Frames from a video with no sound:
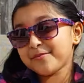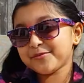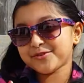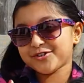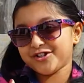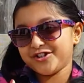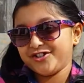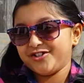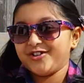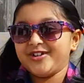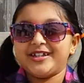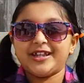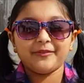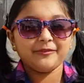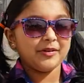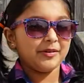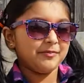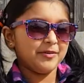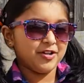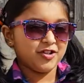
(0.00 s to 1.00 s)

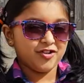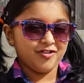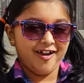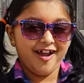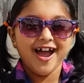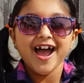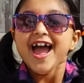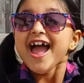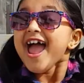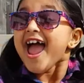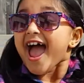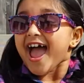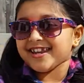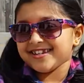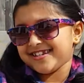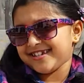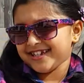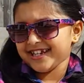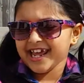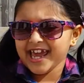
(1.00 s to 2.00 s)
Sushreeya,
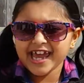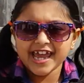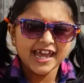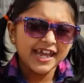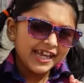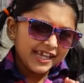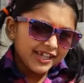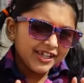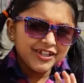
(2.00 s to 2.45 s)
and today,